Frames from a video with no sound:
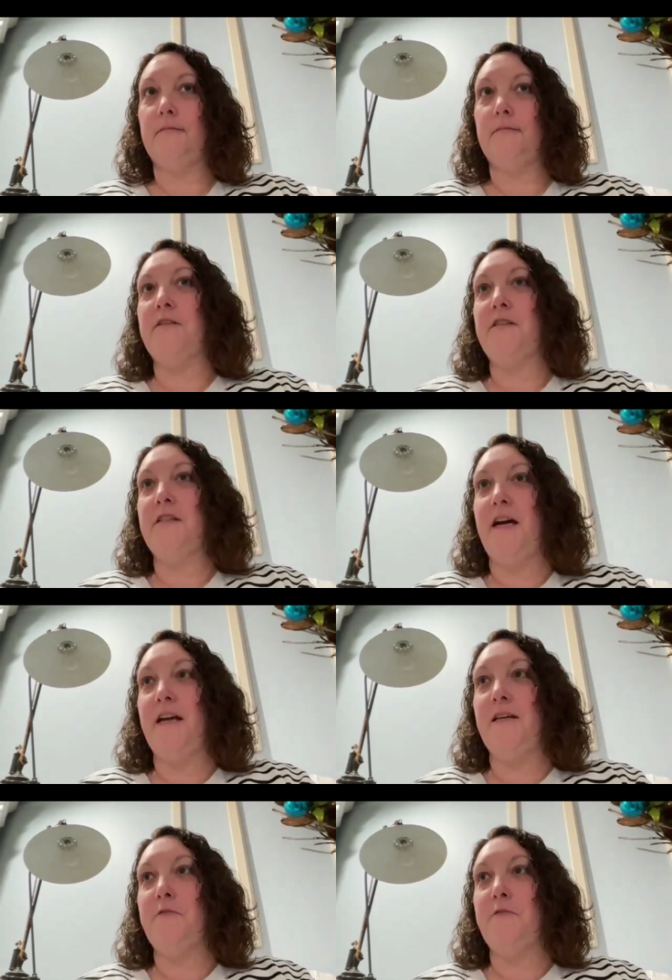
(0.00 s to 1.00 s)
there's the
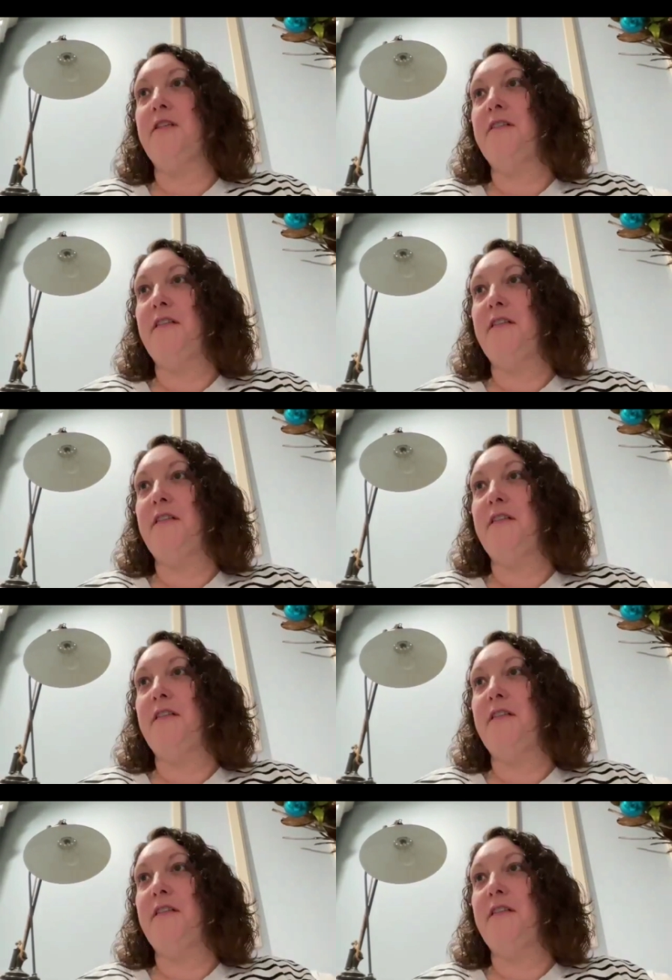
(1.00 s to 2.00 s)
diagnosis, there's the
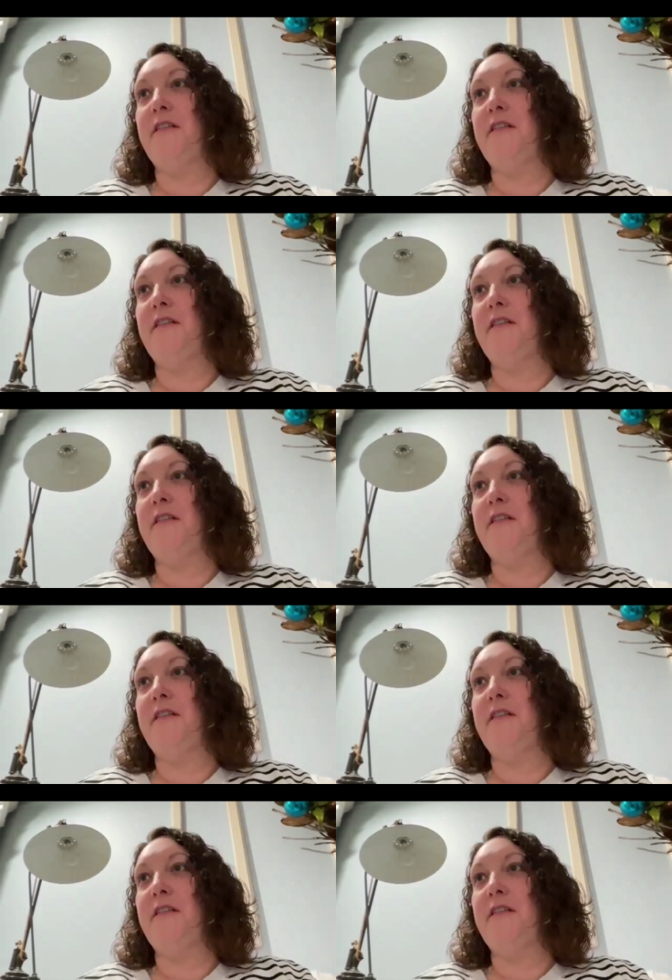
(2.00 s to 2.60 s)
treatment.